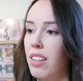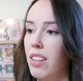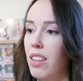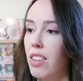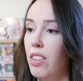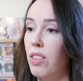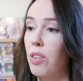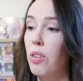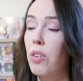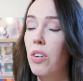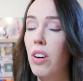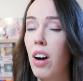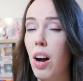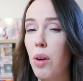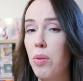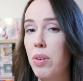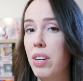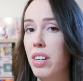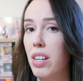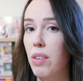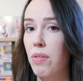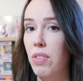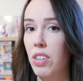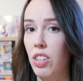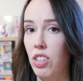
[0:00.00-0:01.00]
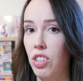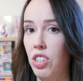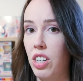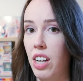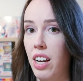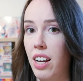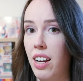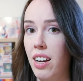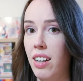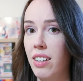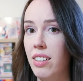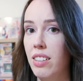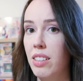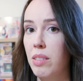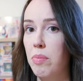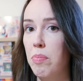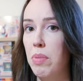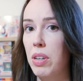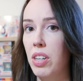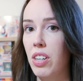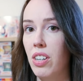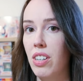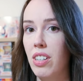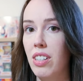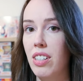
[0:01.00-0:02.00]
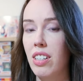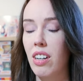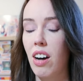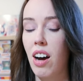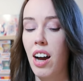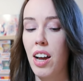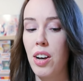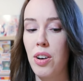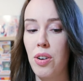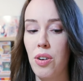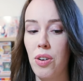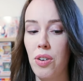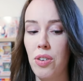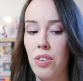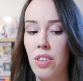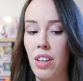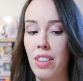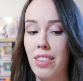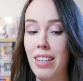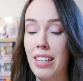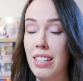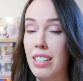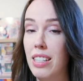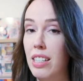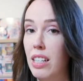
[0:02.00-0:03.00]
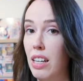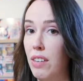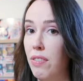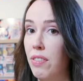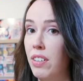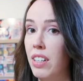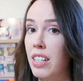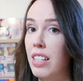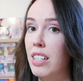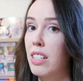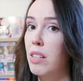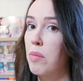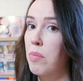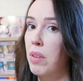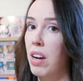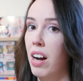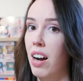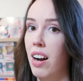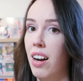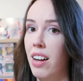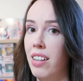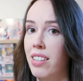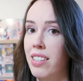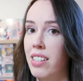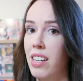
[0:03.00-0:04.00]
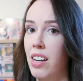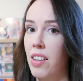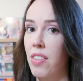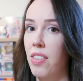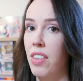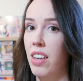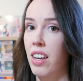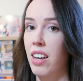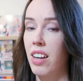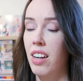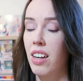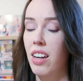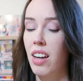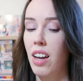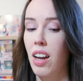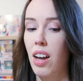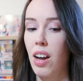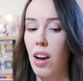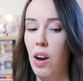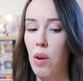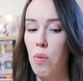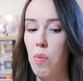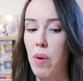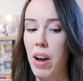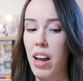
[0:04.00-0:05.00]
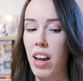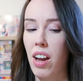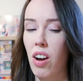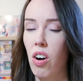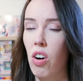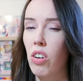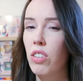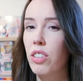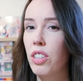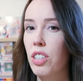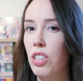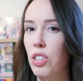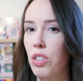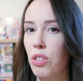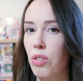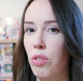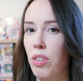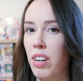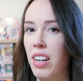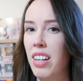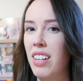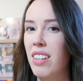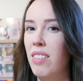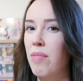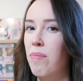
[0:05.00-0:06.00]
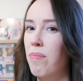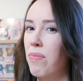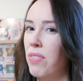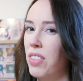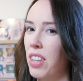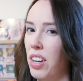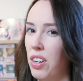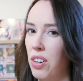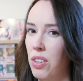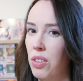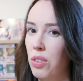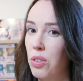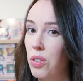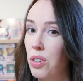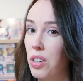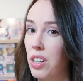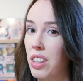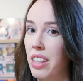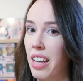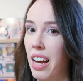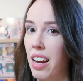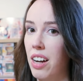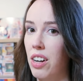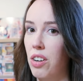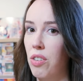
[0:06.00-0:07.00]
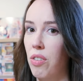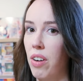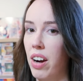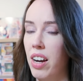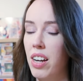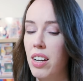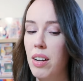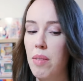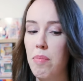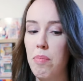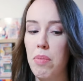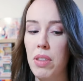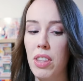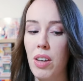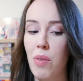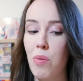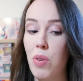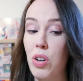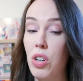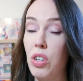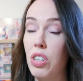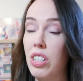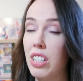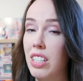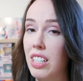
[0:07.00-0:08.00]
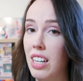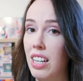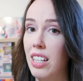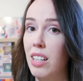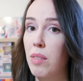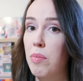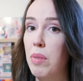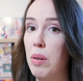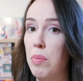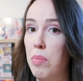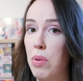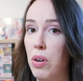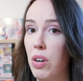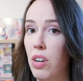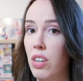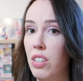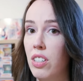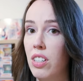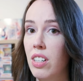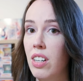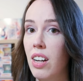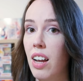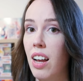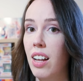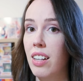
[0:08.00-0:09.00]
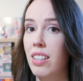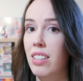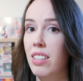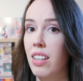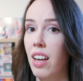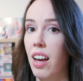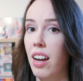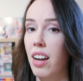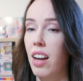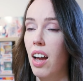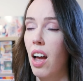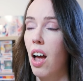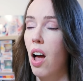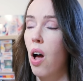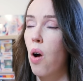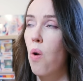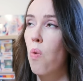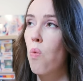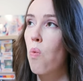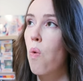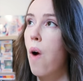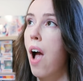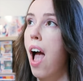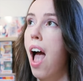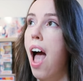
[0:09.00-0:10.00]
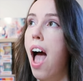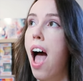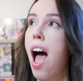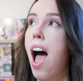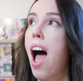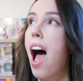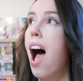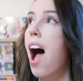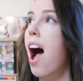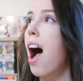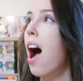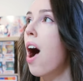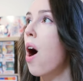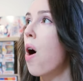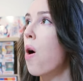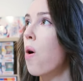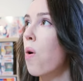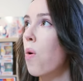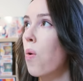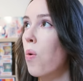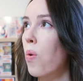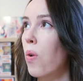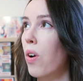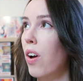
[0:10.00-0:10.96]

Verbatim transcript: thought I would give it a chance because I know that there's definitely some cards out there where on screen they don't look that great, but then when you see them in person, it's like wow!